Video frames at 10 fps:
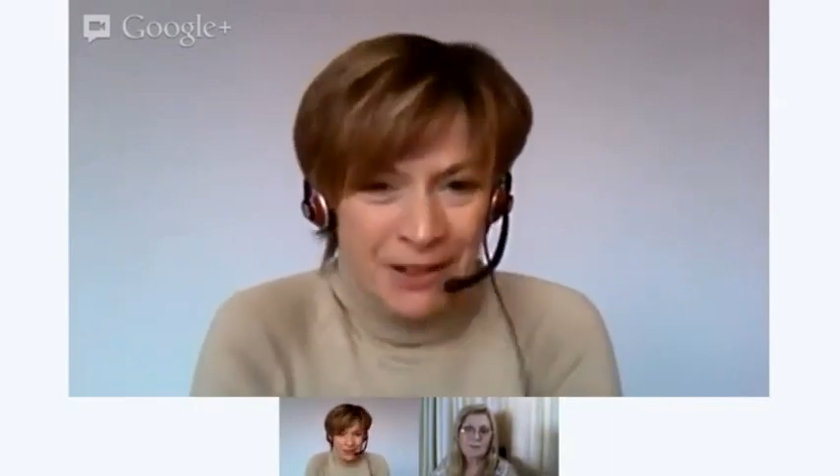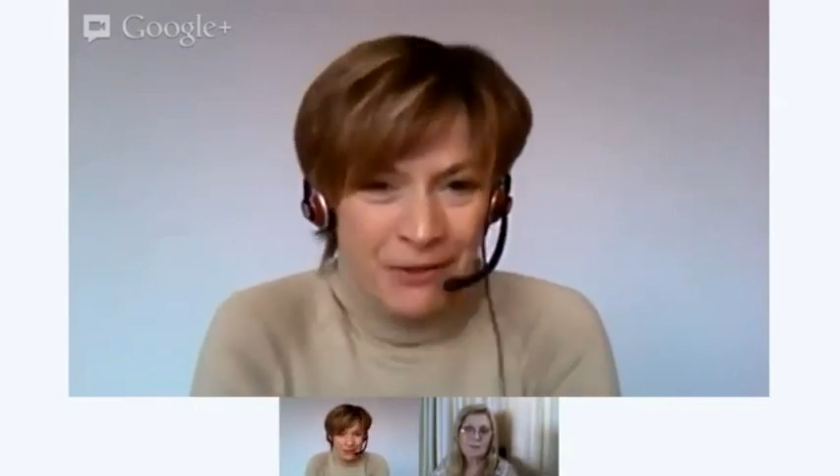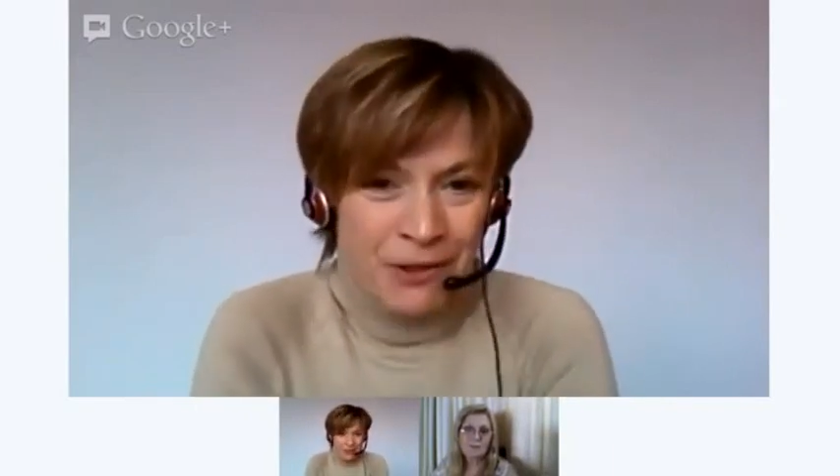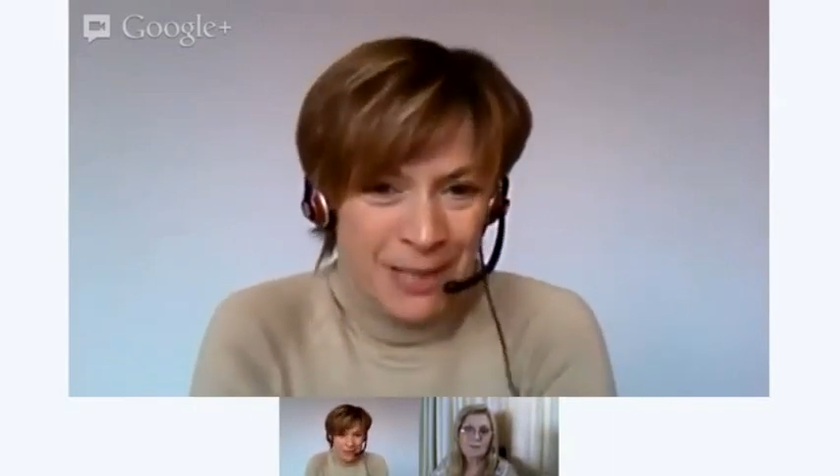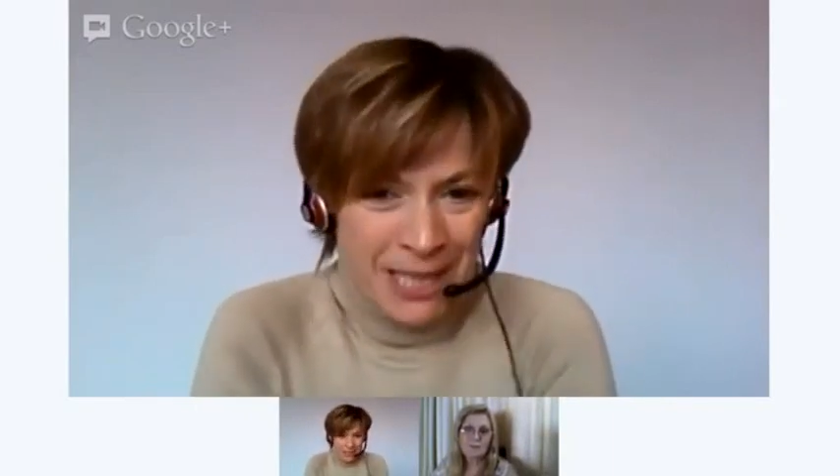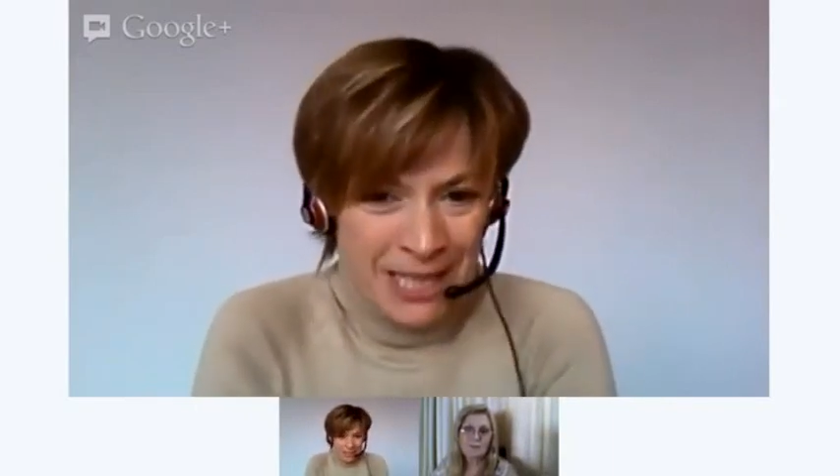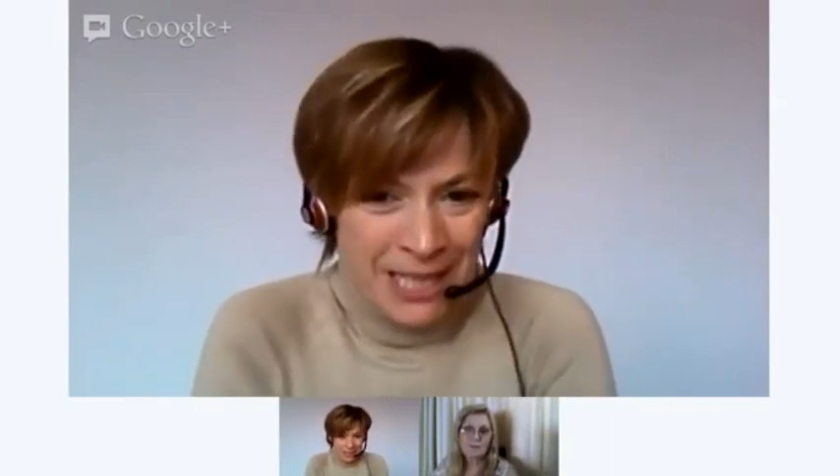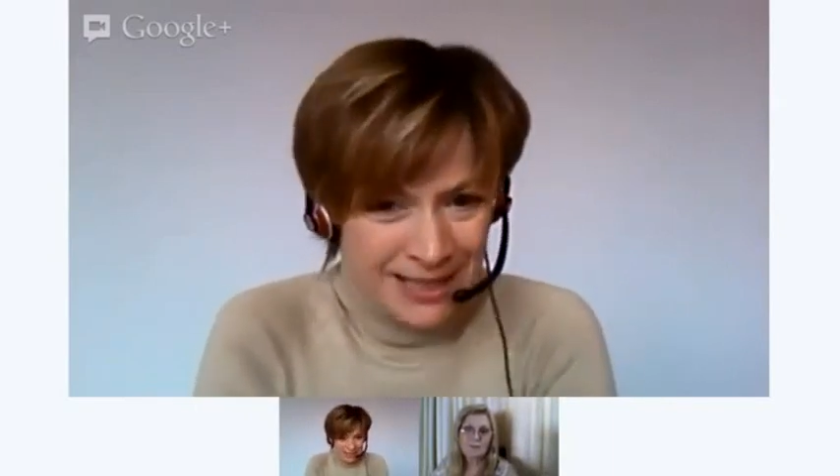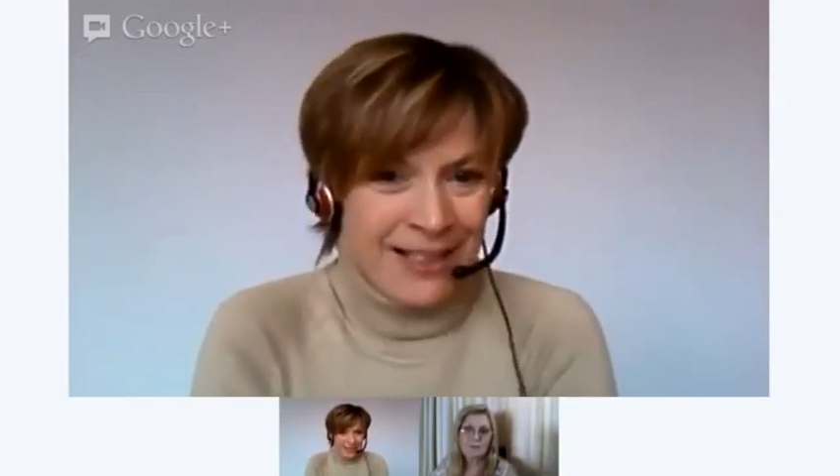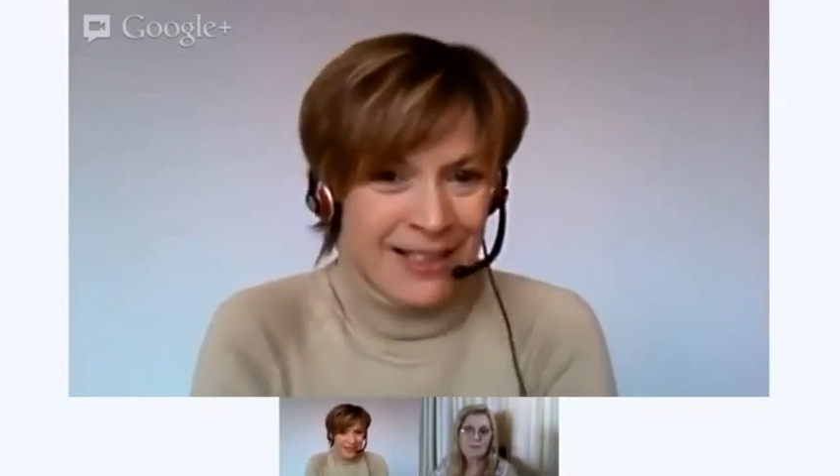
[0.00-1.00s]
the
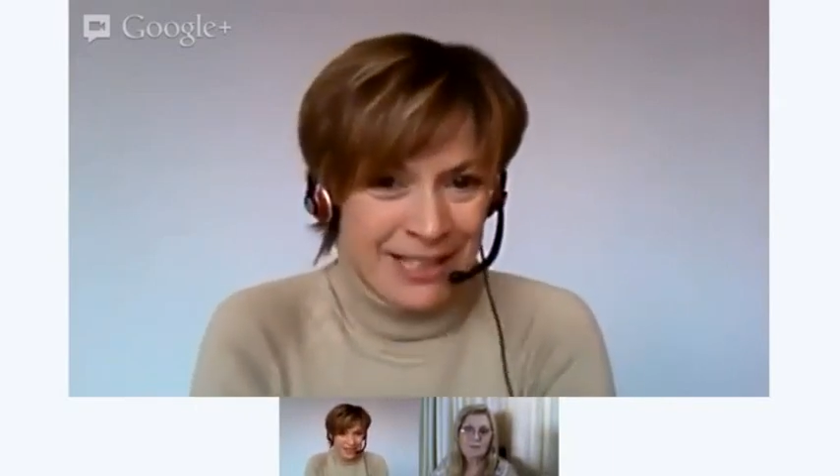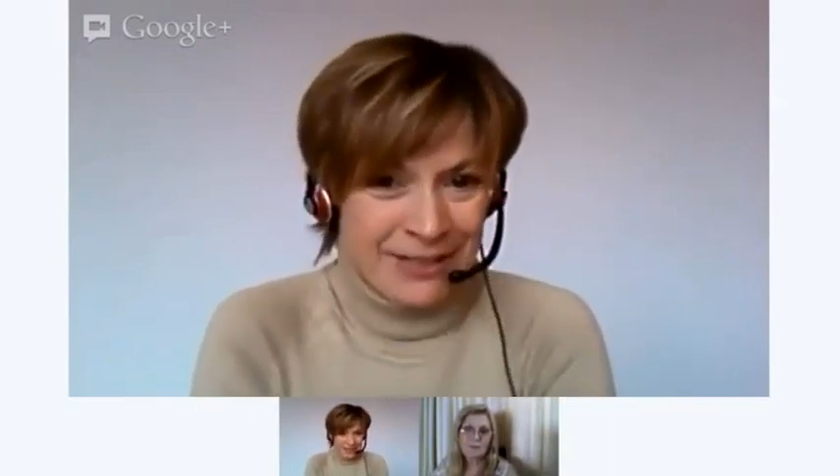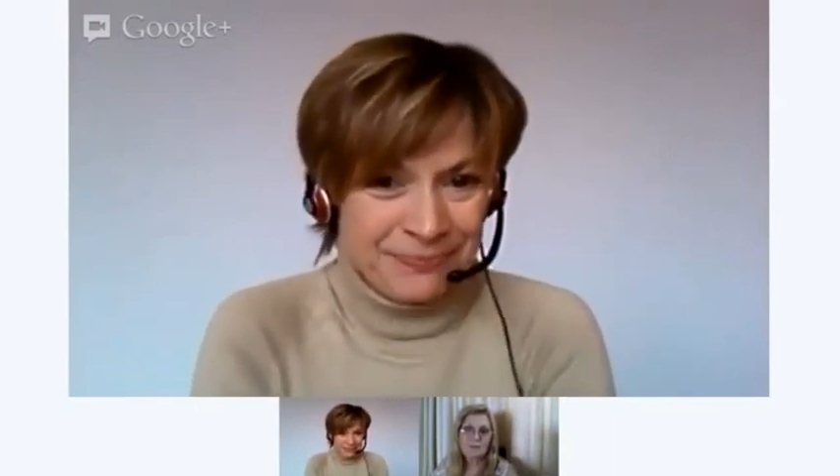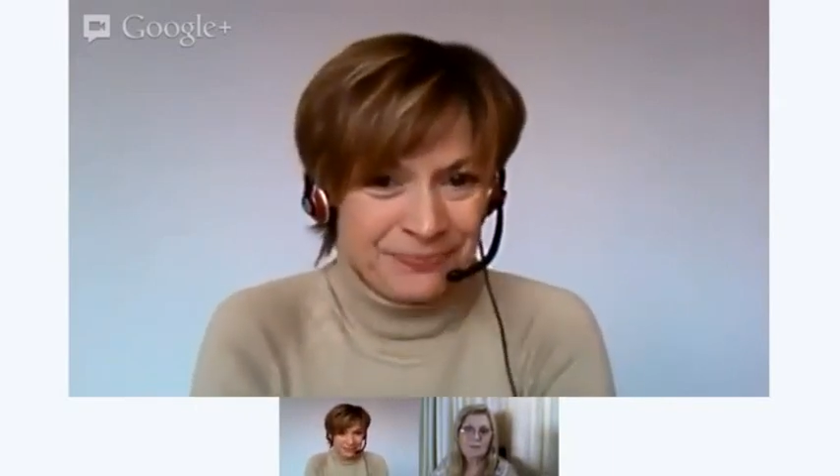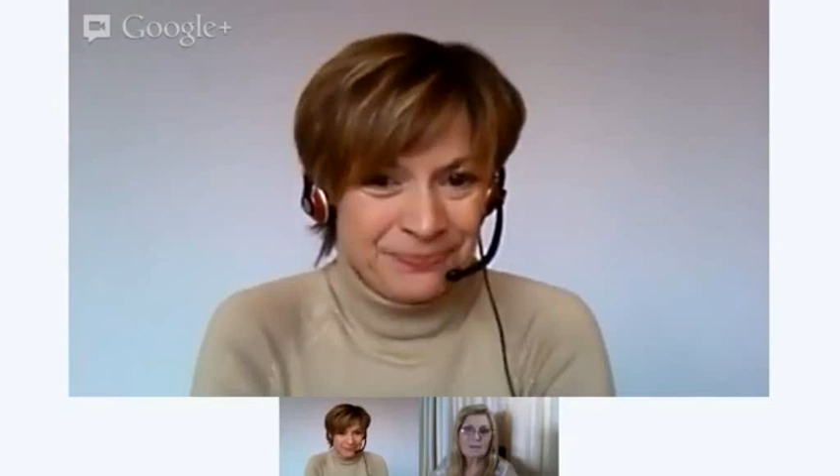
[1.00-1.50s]
inside.